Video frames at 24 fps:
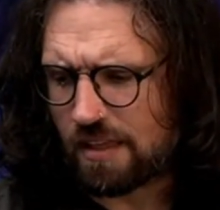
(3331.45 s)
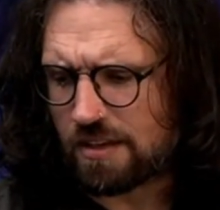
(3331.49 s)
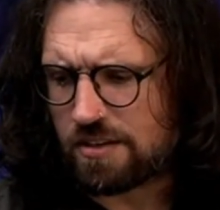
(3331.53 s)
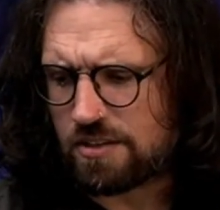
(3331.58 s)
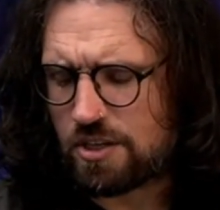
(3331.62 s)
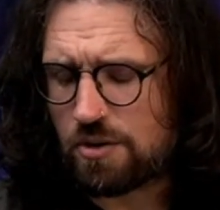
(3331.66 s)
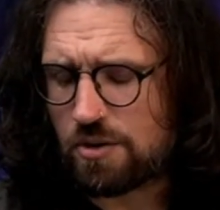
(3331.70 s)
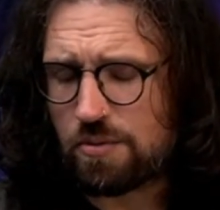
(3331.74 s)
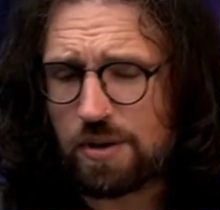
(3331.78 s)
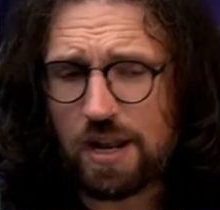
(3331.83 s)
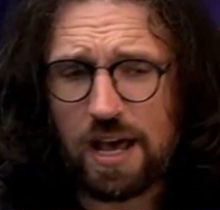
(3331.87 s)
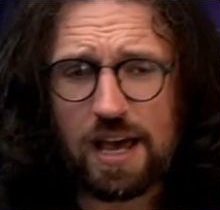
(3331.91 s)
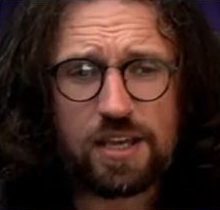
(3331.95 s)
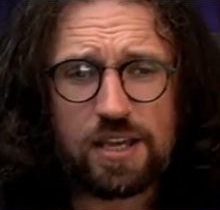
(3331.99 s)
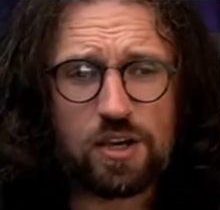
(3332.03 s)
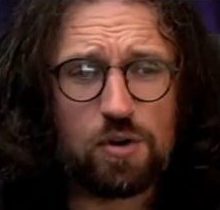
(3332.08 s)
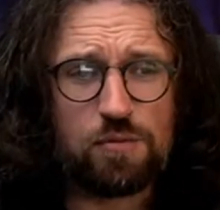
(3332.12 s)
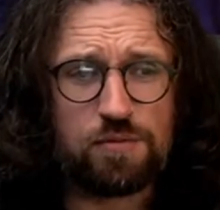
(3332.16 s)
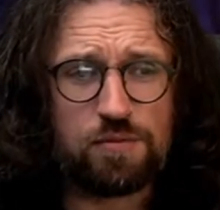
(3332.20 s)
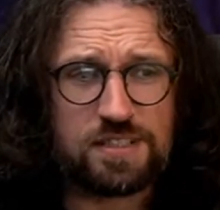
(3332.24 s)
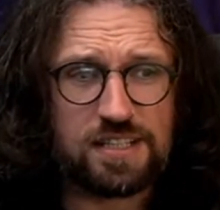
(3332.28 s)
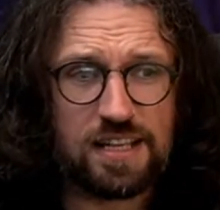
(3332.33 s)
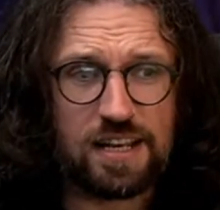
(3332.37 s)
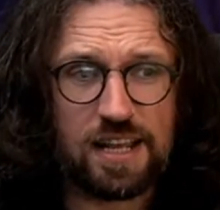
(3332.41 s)
you and I go
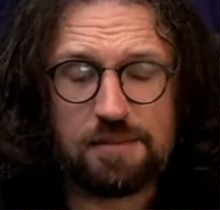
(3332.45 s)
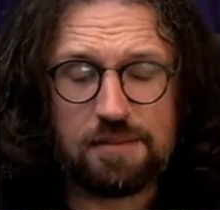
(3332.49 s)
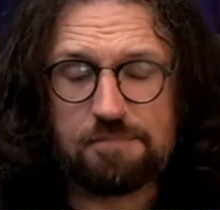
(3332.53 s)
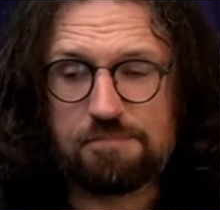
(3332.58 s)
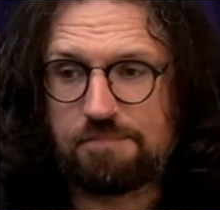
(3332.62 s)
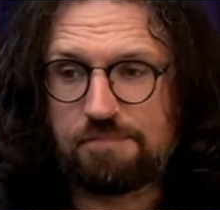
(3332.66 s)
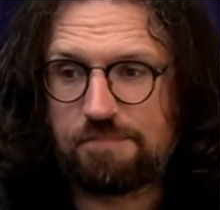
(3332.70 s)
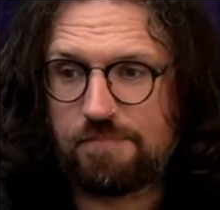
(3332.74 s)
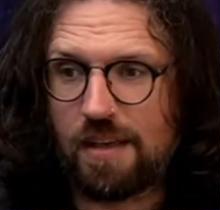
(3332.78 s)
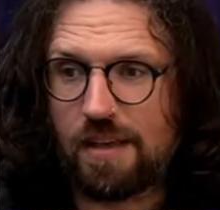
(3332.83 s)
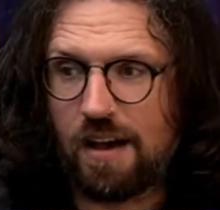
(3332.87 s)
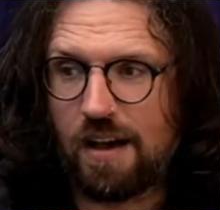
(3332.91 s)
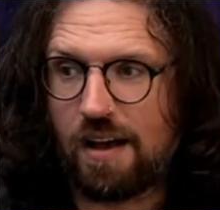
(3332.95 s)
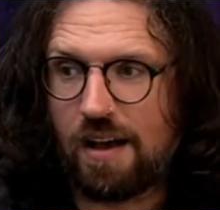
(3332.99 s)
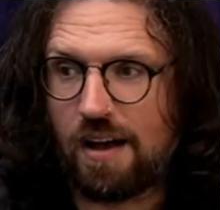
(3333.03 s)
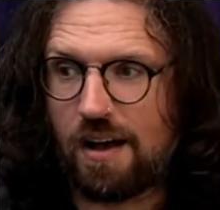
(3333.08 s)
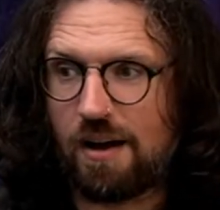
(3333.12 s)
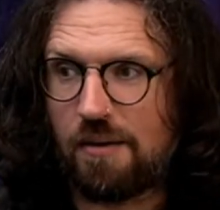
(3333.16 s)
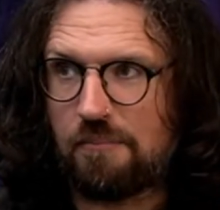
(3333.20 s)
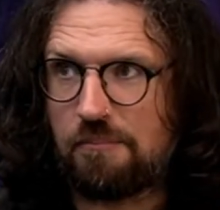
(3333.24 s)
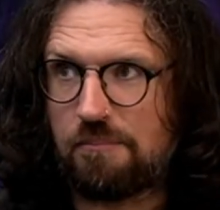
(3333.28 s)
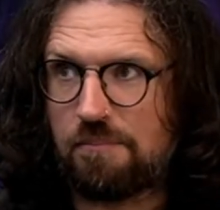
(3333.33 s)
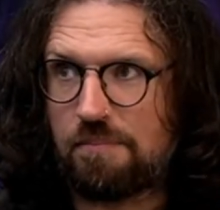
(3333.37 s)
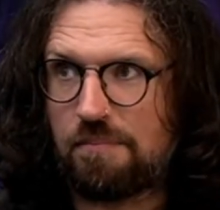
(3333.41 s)
for dinner,
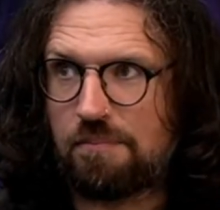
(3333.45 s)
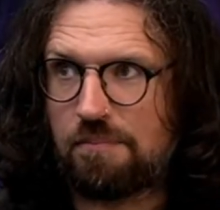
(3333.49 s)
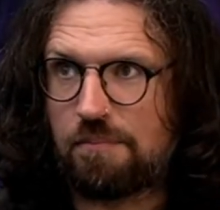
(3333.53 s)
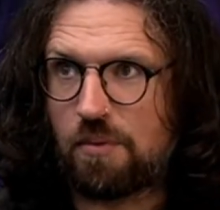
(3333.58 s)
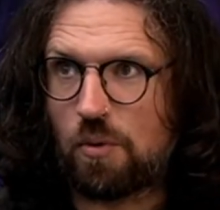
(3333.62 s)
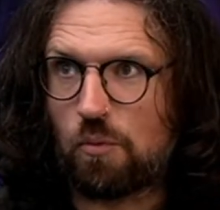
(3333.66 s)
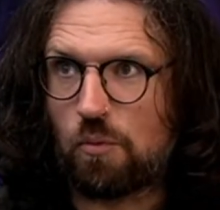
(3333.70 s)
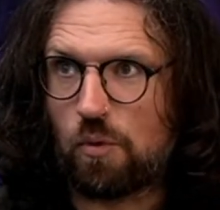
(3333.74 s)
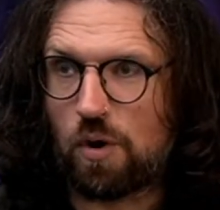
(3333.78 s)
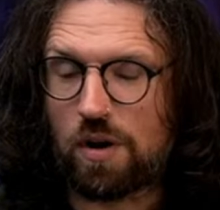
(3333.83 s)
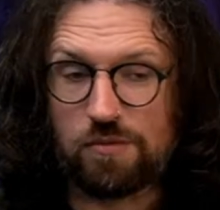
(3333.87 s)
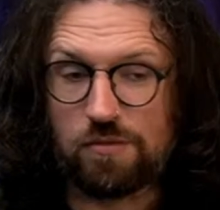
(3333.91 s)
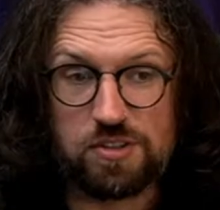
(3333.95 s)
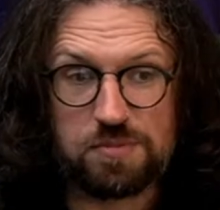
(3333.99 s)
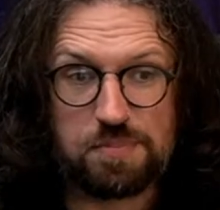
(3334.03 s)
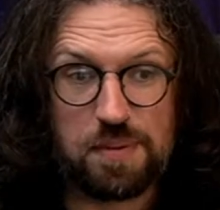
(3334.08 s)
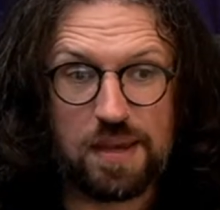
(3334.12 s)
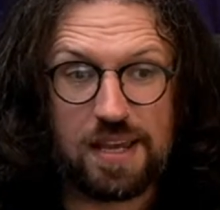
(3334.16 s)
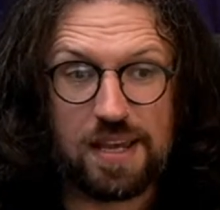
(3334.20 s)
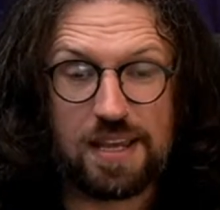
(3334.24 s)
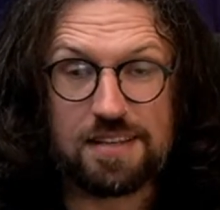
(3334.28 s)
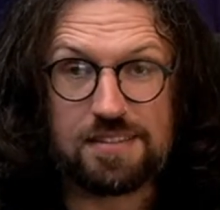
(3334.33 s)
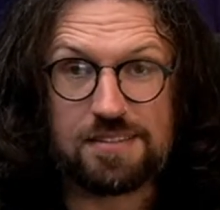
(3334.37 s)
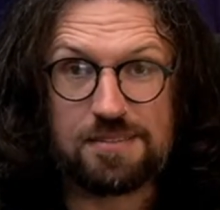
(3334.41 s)
but one of us
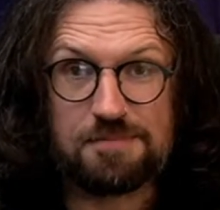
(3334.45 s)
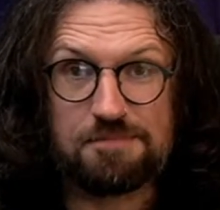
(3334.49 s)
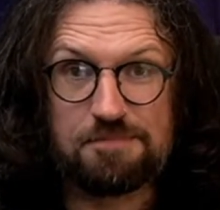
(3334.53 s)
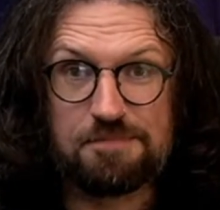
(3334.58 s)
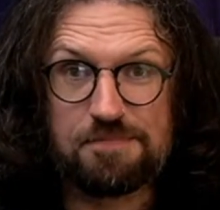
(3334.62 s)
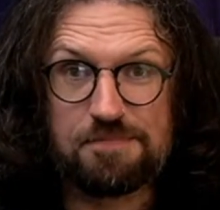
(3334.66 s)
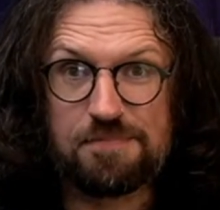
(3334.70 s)
pays.